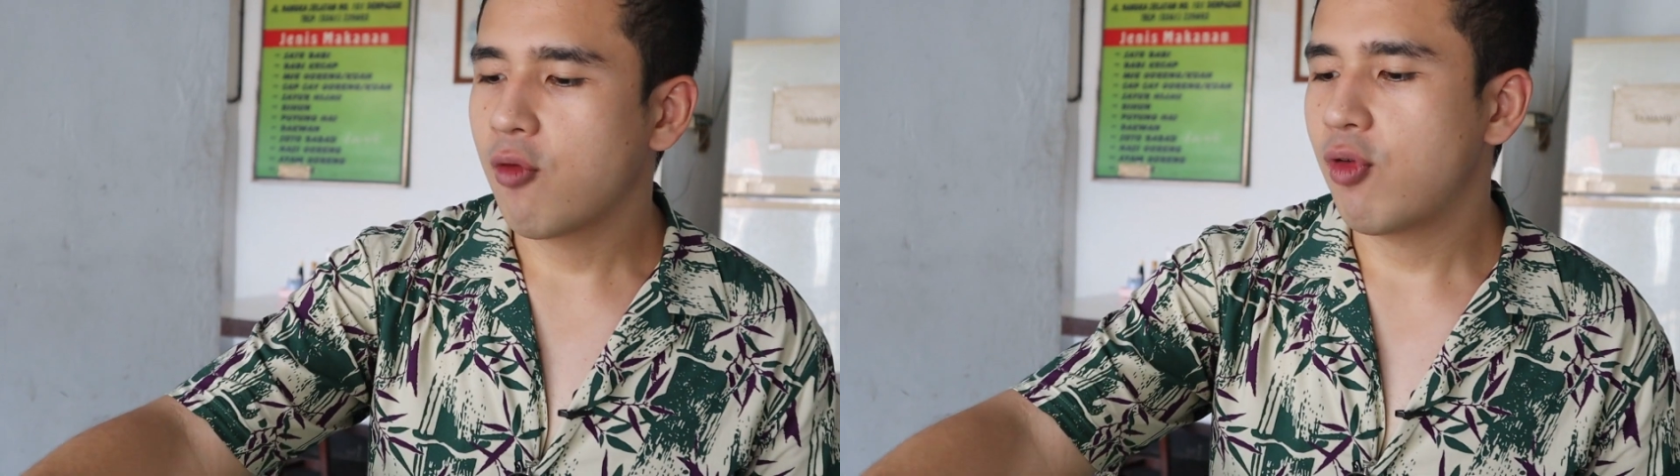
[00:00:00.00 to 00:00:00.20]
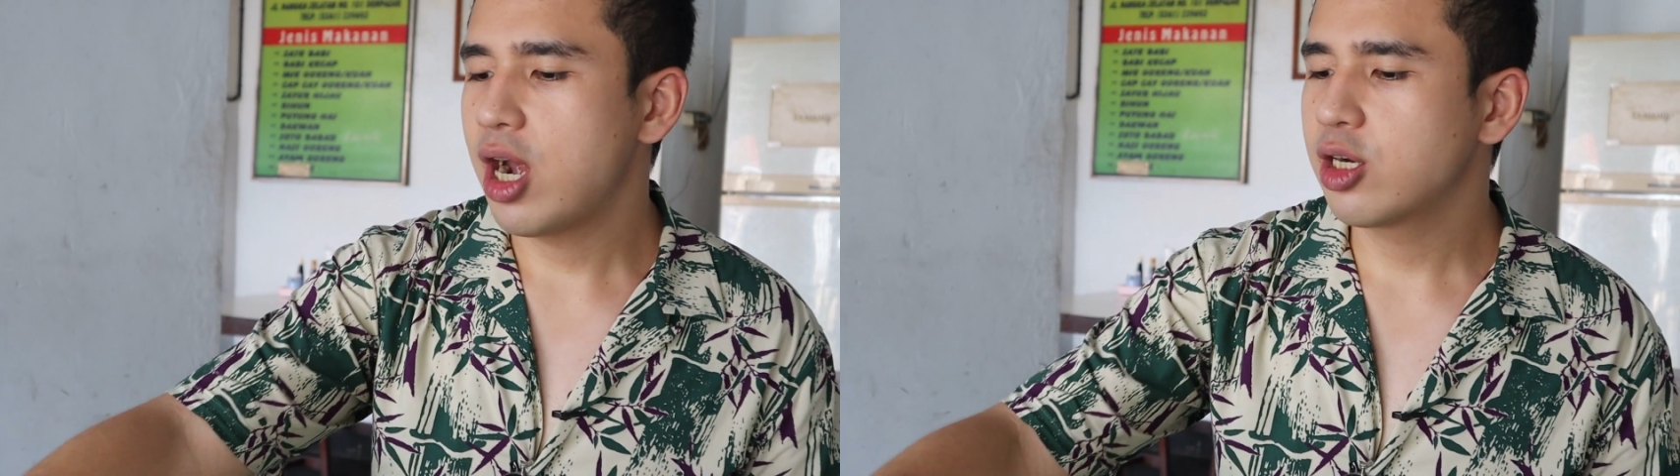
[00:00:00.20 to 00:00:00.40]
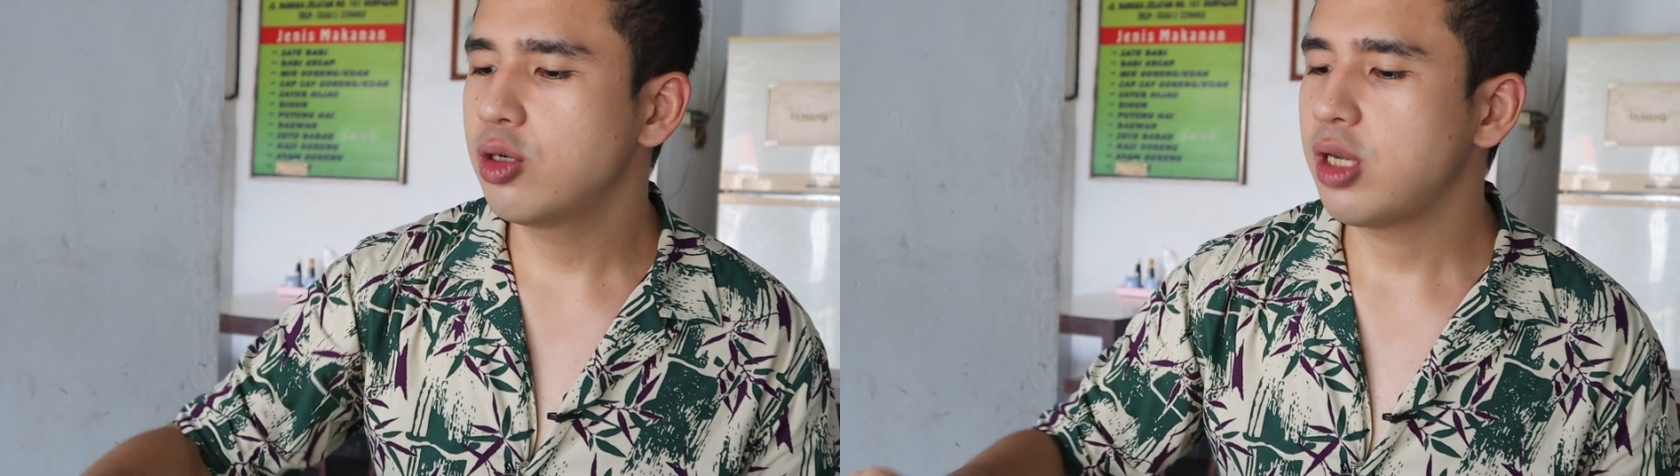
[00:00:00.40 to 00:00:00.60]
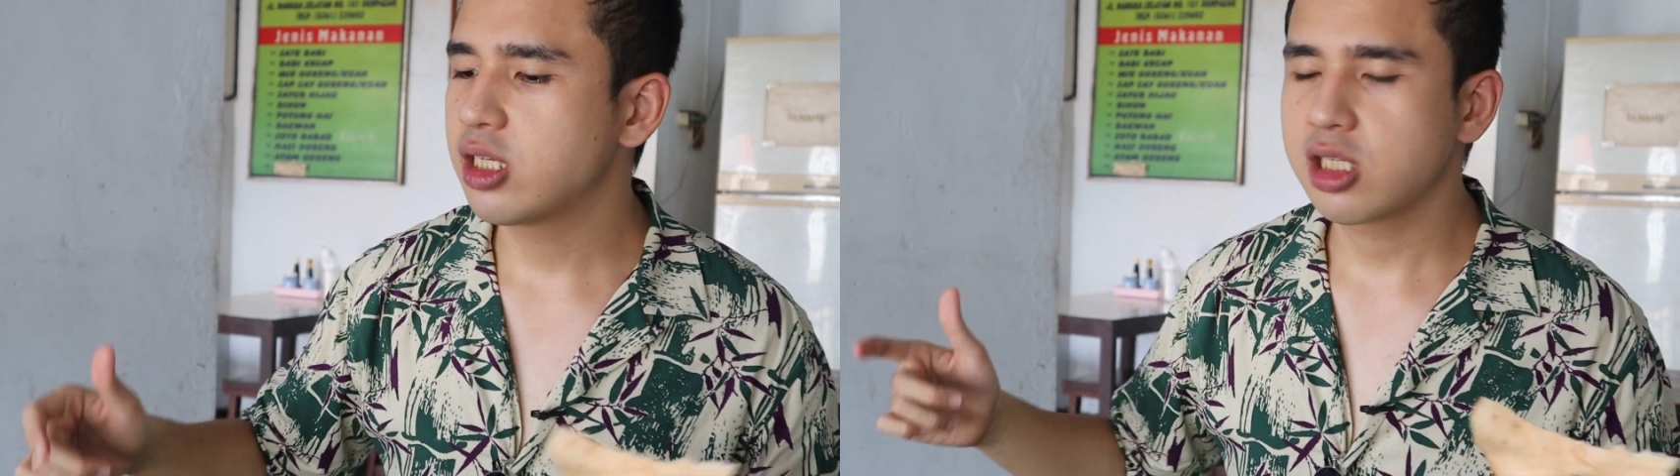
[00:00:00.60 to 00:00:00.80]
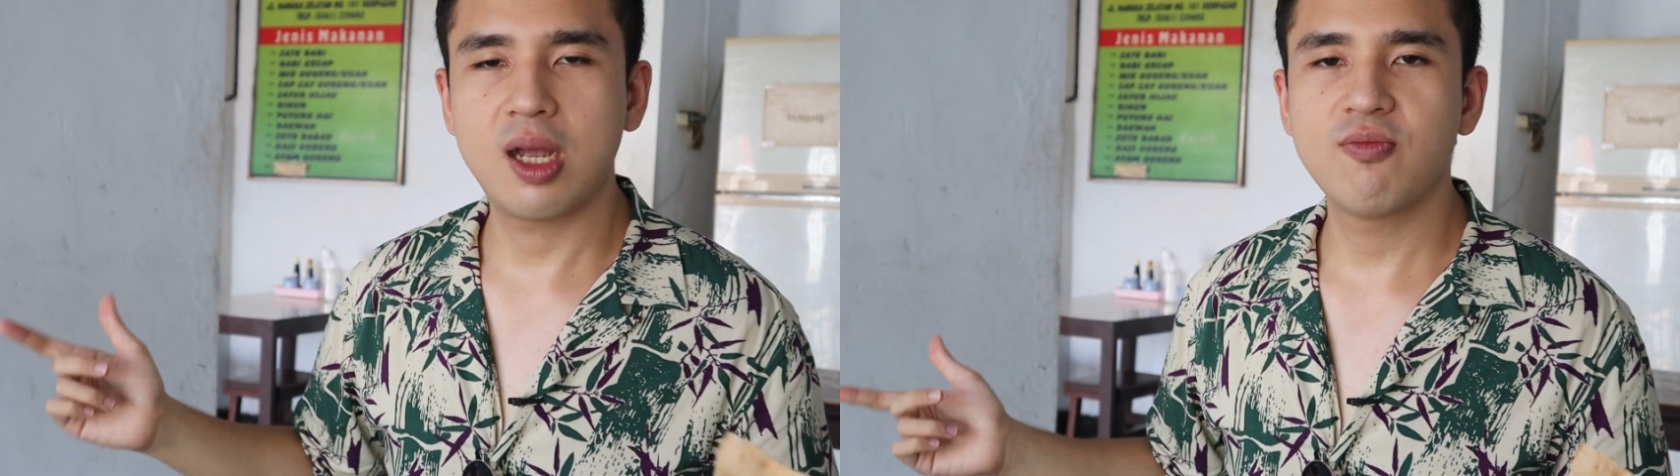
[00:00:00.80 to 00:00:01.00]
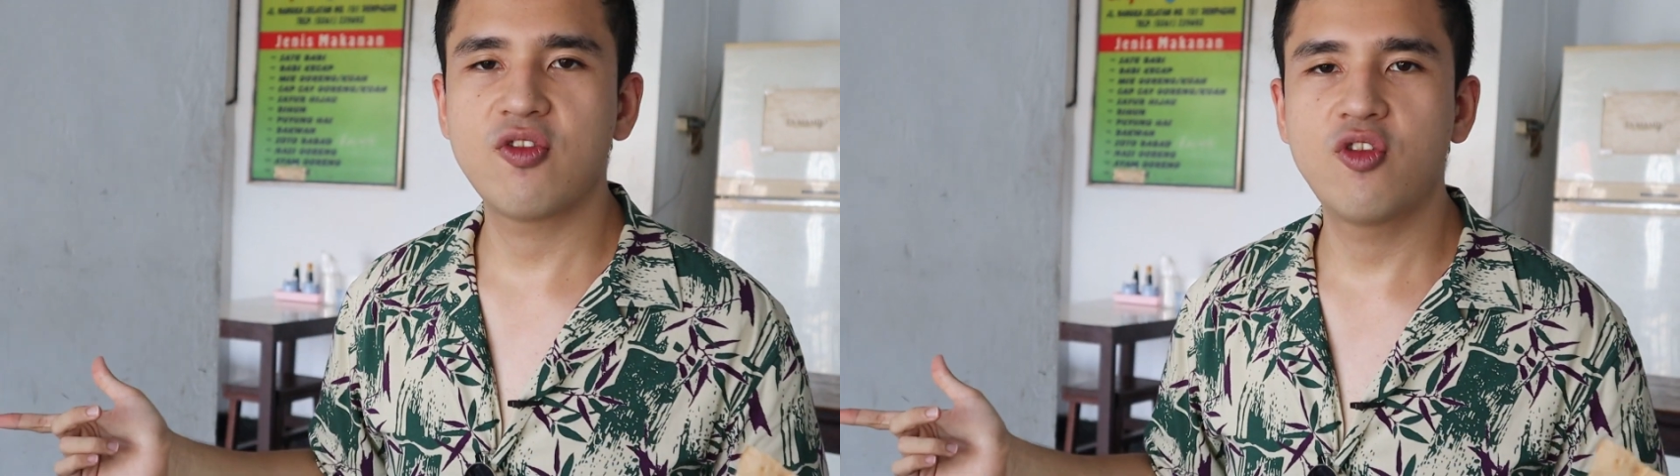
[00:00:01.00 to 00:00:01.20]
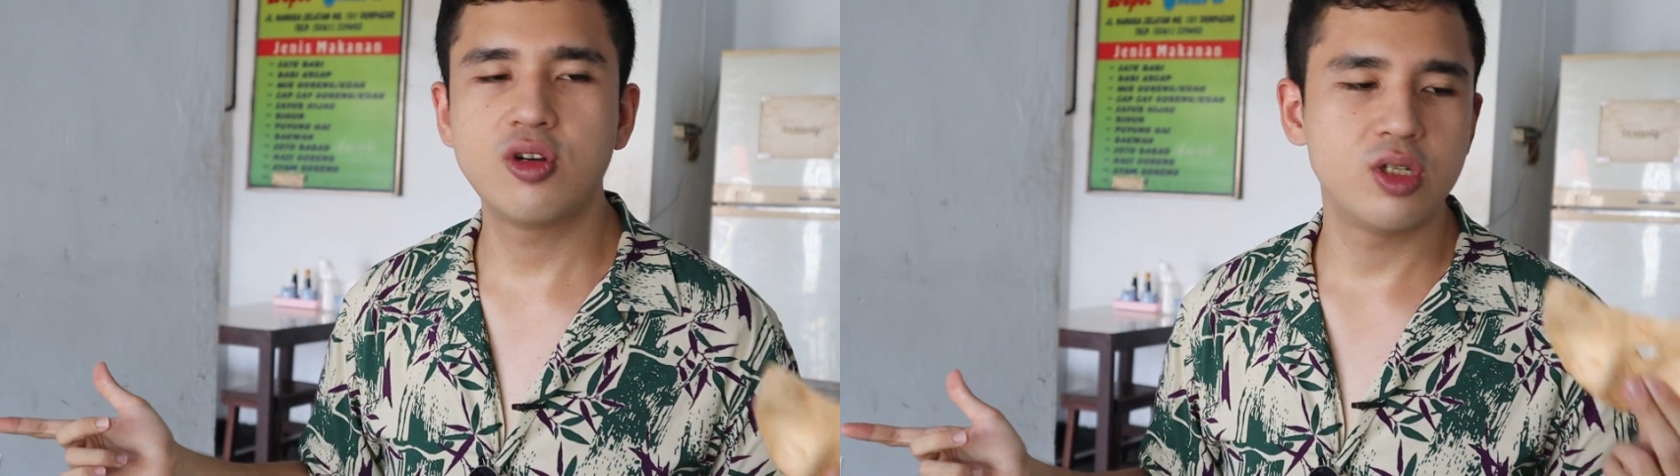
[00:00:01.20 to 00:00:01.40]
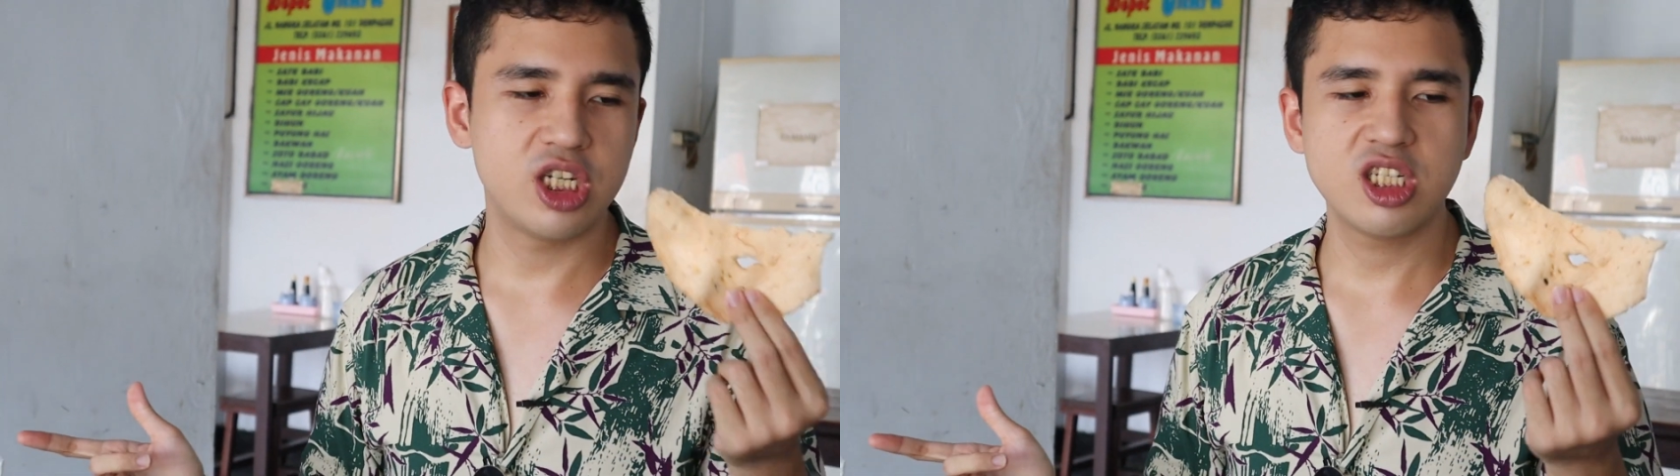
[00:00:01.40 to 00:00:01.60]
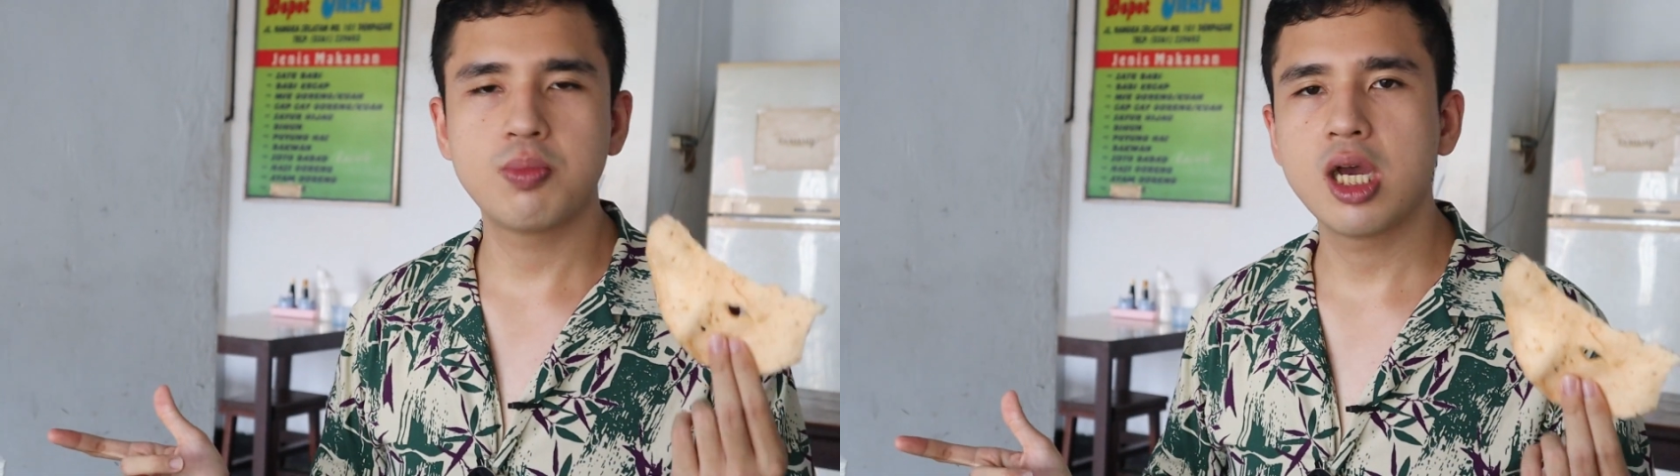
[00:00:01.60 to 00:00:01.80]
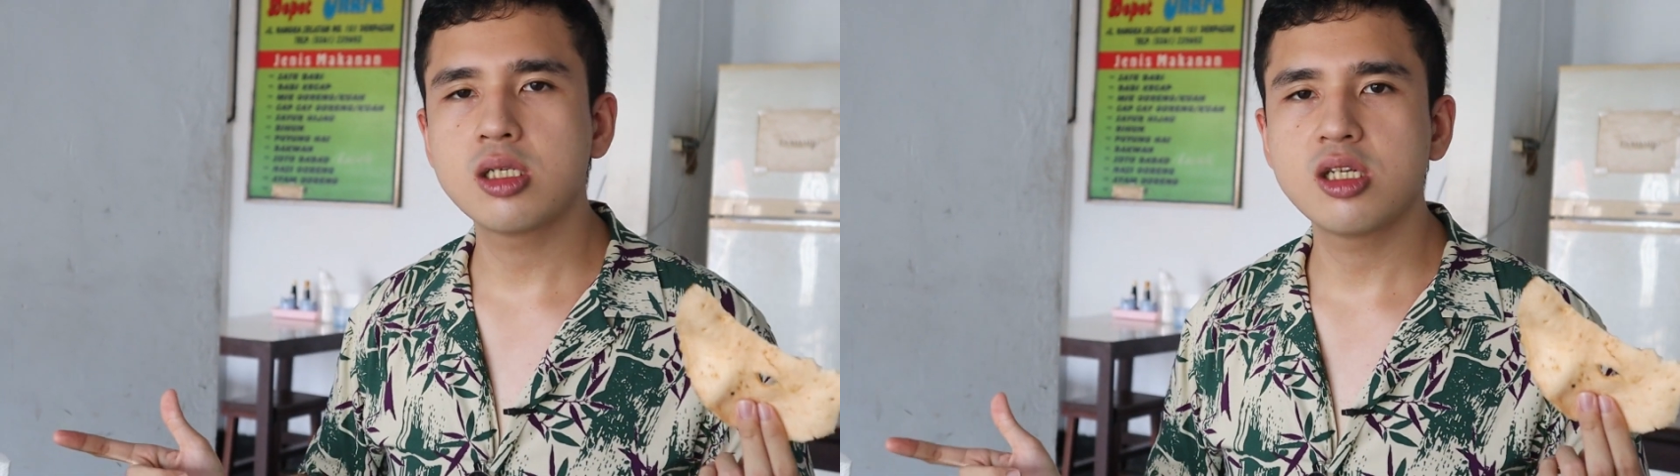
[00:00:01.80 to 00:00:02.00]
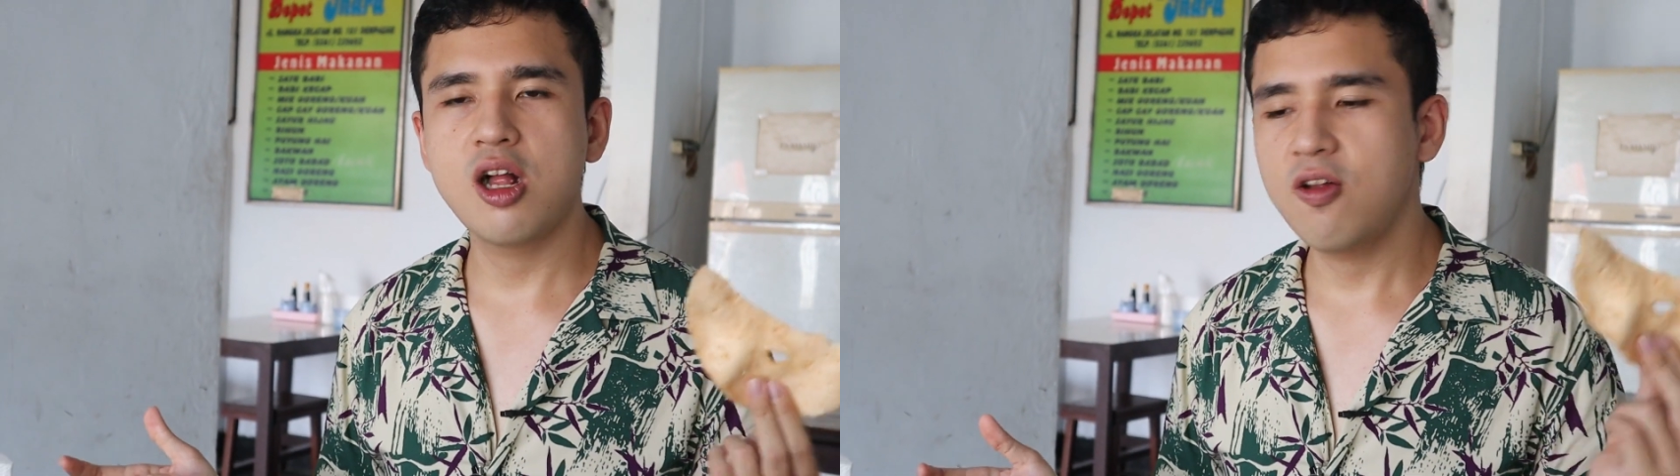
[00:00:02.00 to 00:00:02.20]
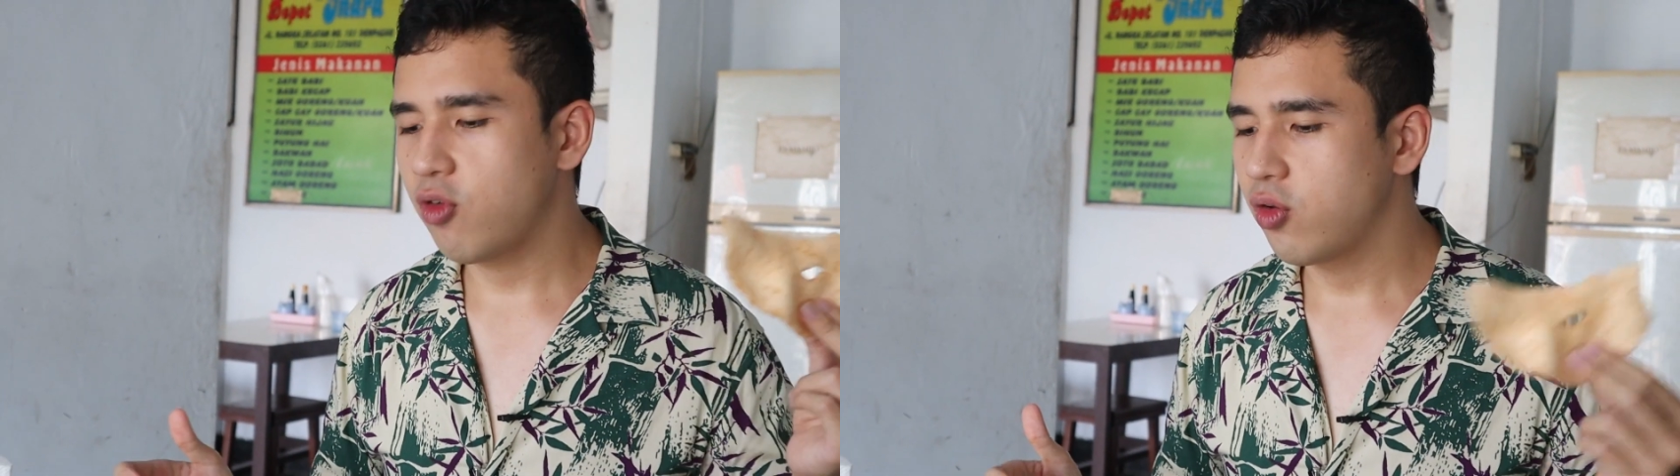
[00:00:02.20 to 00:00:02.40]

Very good as a comfort food just by itself,